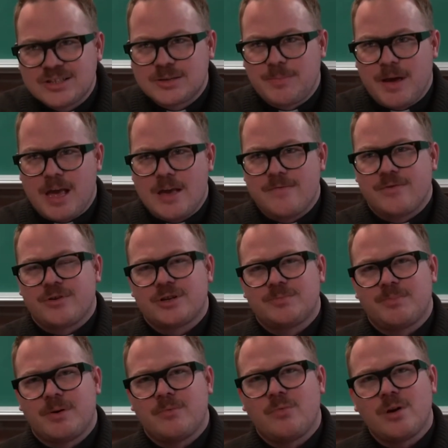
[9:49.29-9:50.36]
behaviors,
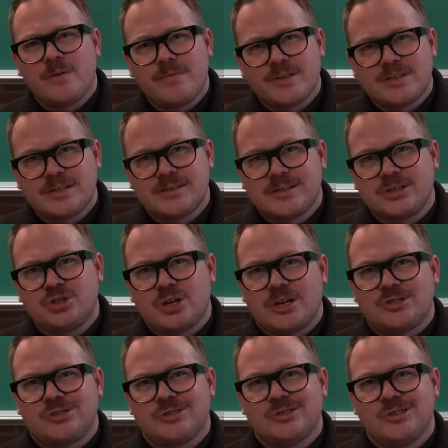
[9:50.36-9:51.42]
but what if it's a
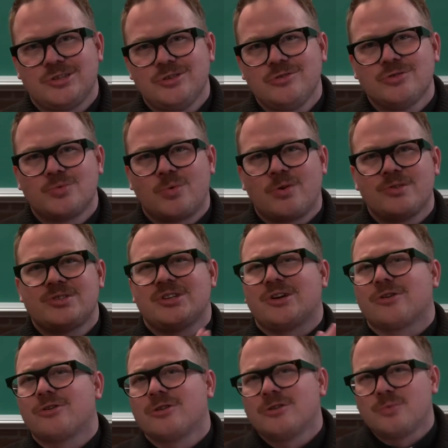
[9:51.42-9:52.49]
suggestion to use words in a
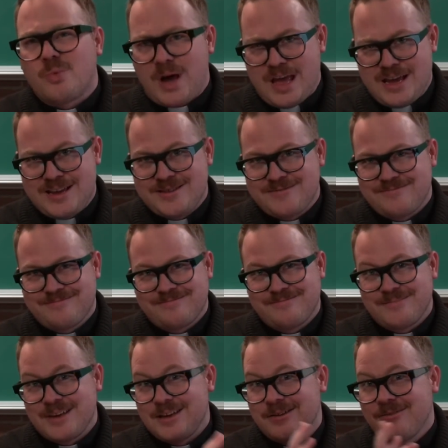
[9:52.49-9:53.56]
good way?
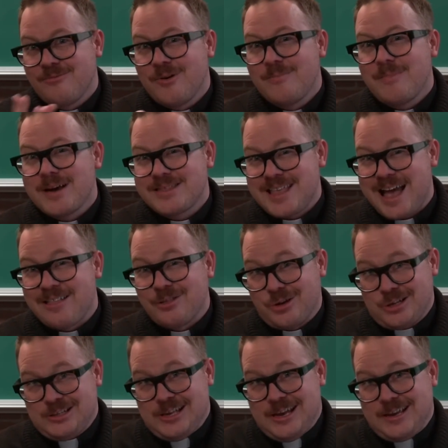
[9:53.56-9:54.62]
What might that
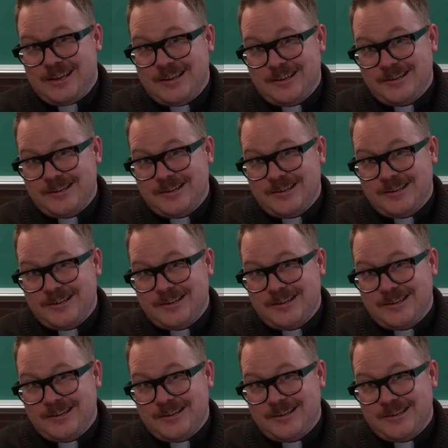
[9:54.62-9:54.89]
look like?